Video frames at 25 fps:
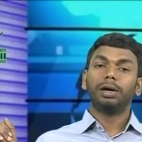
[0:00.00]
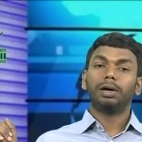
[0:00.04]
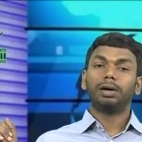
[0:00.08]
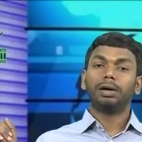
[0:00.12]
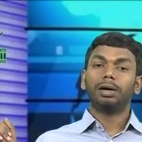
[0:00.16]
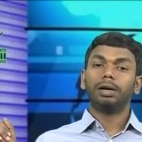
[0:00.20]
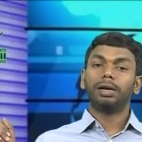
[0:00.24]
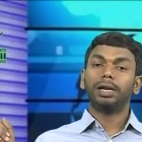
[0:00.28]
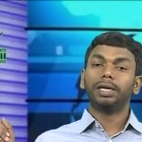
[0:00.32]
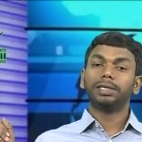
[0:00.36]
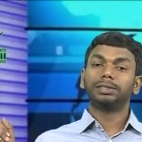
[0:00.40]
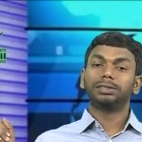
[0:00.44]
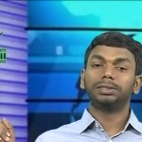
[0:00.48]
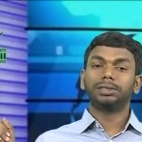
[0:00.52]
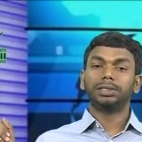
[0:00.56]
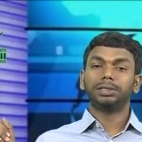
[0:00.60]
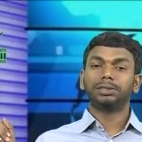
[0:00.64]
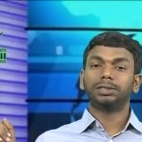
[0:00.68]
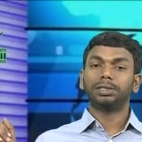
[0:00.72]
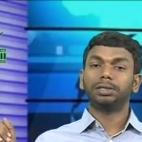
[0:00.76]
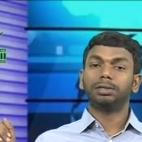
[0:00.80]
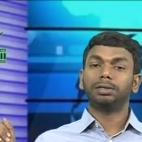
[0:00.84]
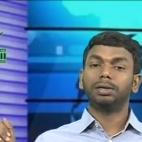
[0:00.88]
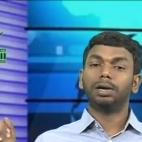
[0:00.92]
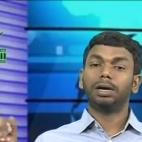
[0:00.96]
next
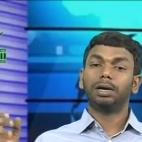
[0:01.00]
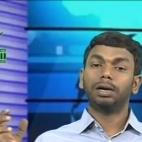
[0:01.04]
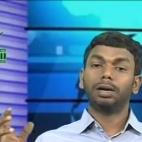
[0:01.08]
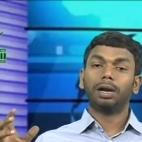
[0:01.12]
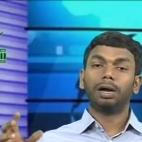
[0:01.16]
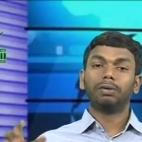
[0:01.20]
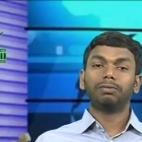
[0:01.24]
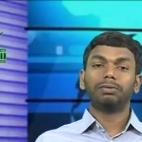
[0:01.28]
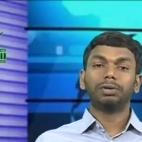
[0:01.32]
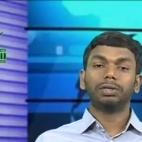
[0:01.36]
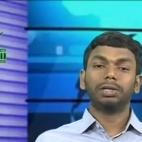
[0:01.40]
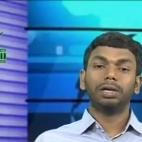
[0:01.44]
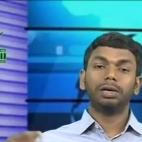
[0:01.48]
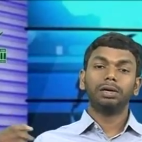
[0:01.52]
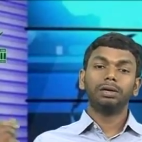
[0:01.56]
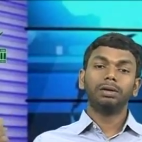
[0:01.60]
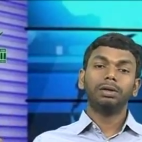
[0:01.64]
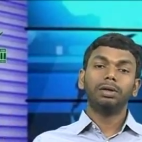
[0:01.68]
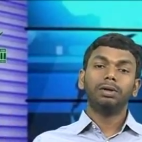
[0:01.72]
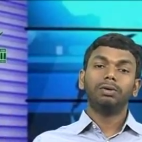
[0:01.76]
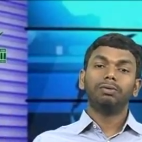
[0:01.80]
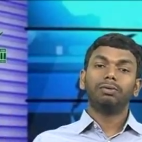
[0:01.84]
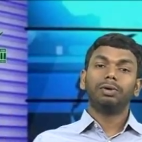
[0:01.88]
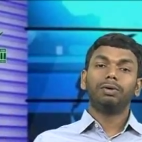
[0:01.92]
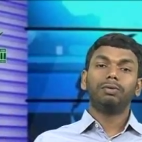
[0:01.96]
session, and after that
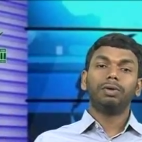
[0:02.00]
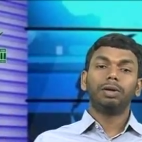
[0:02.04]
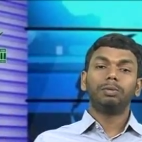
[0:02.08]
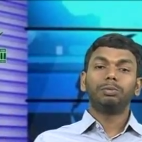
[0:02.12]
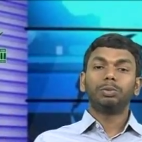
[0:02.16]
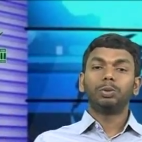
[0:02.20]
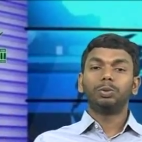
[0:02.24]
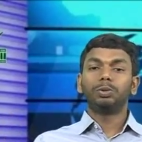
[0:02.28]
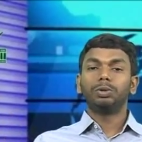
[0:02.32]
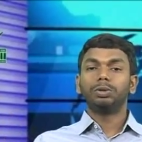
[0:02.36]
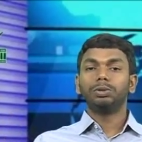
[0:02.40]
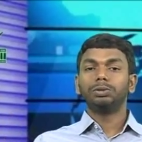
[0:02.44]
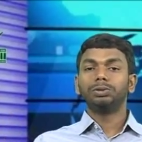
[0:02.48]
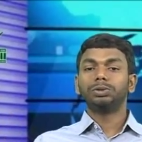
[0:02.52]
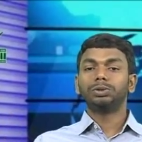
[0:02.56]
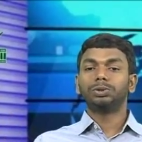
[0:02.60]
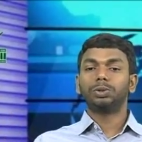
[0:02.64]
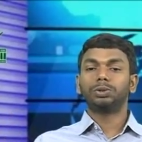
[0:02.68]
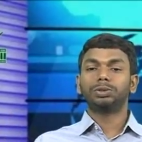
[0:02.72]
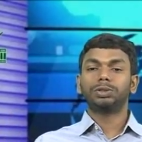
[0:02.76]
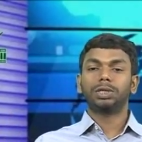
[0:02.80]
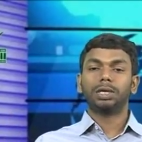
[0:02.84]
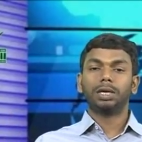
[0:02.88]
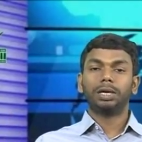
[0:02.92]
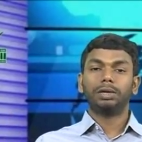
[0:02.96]
we will move to
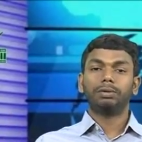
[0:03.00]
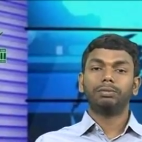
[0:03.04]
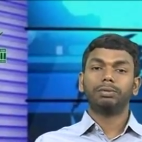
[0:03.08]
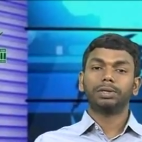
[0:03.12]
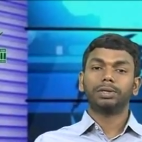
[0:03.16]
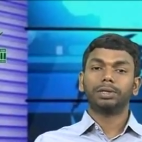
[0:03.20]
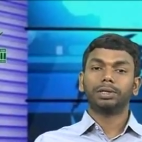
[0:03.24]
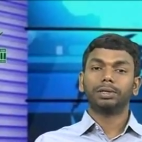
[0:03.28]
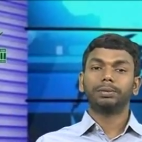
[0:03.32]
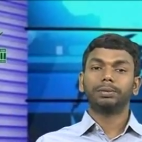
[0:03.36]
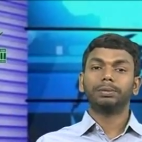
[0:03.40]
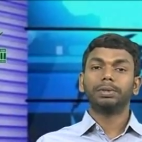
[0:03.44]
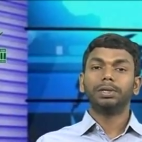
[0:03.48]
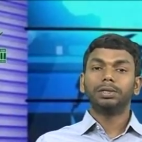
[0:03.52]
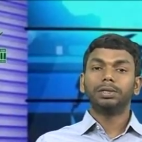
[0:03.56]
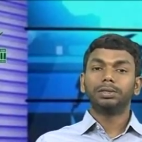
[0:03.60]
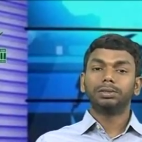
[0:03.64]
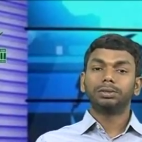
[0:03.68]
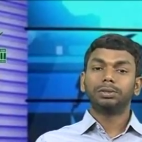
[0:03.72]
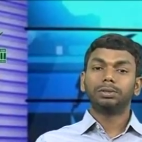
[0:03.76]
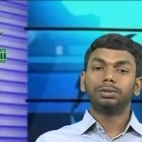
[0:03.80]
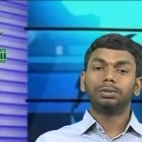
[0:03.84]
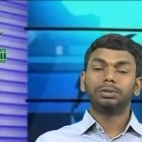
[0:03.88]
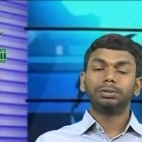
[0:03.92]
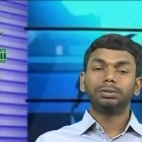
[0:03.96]
social networking.
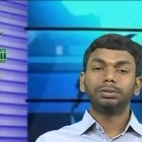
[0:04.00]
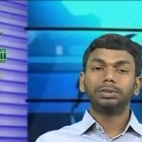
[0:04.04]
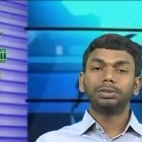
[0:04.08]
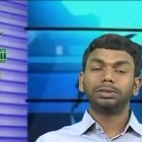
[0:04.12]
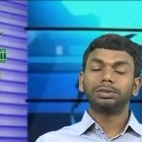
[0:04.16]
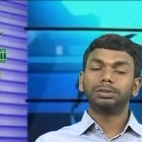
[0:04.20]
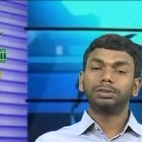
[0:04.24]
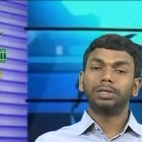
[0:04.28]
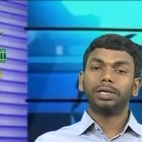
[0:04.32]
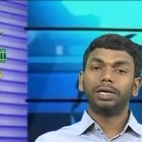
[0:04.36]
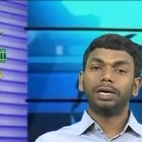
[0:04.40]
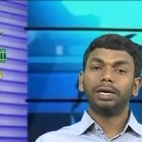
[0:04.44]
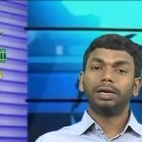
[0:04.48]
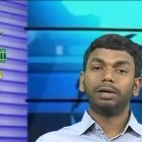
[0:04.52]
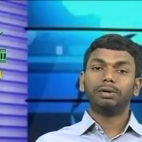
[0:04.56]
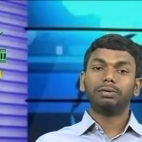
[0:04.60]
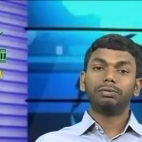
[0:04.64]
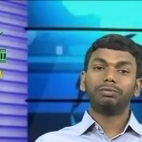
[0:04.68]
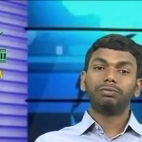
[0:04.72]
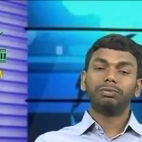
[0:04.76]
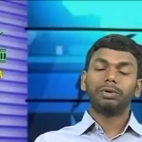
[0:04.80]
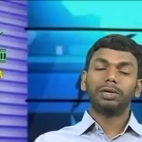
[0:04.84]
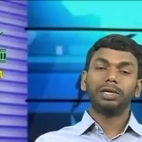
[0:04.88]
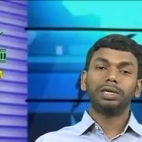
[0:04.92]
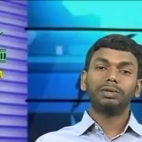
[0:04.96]
So this is the end of
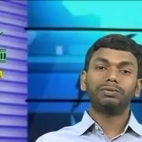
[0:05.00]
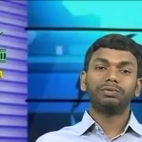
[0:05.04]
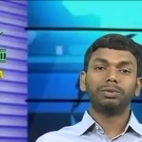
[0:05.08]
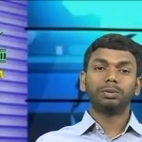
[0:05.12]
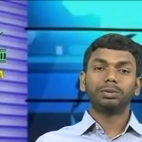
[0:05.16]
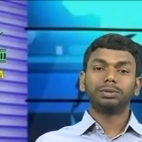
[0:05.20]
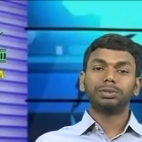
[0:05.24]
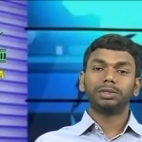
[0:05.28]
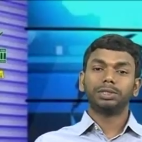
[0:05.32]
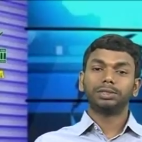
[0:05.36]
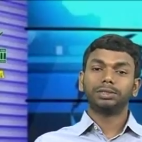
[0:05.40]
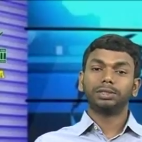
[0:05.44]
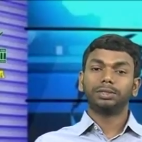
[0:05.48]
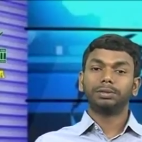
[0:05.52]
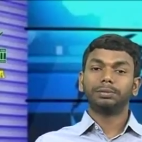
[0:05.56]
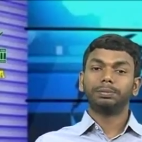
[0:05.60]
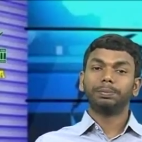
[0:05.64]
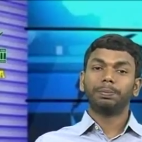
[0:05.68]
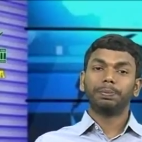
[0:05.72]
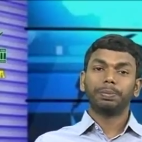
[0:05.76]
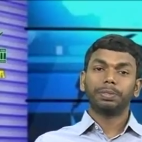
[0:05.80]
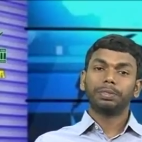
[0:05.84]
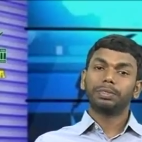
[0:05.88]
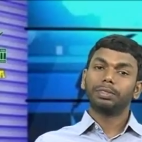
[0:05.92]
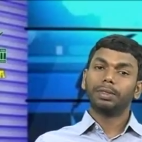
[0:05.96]
24th session.
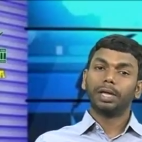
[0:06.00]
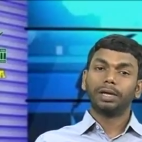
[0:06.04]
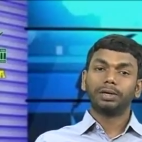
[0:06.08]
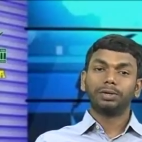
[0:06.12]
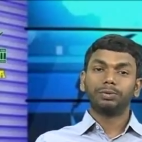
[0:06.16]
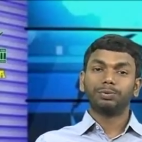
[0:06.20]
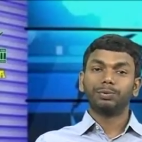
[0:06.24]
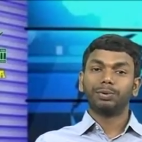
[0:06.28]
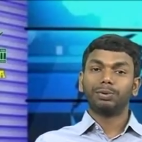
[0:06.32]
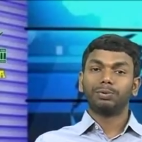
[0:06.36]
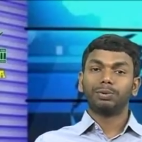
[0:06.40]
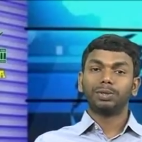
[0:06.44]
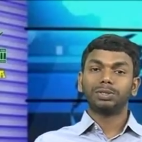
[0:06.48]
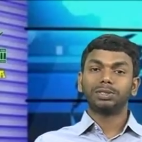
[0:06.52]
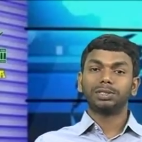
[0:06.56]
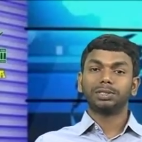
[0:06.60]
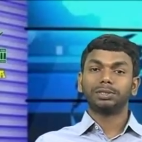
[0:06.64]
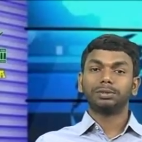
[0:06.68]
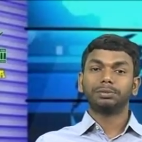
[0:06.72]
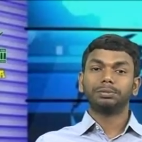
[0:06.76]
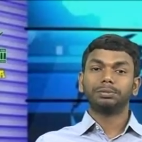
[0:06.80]
Thank you for watching.